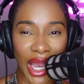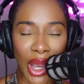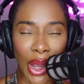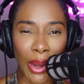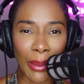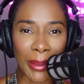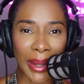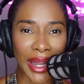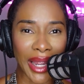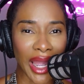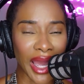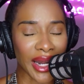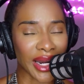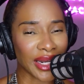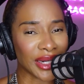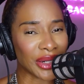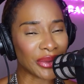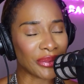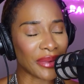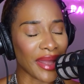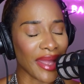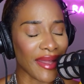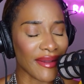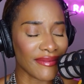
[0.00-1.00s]
oh my God, I
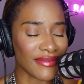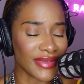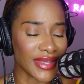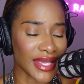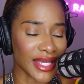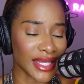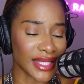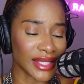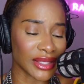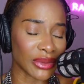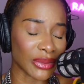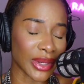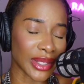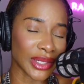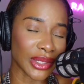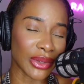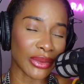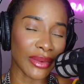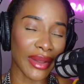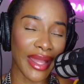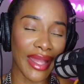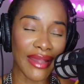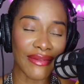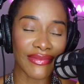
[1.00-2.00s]
don't have this or I
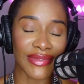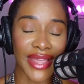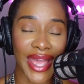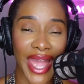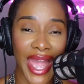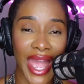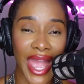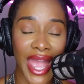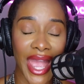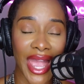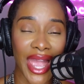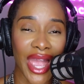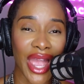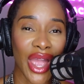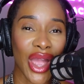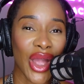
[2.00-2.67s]
don't have that.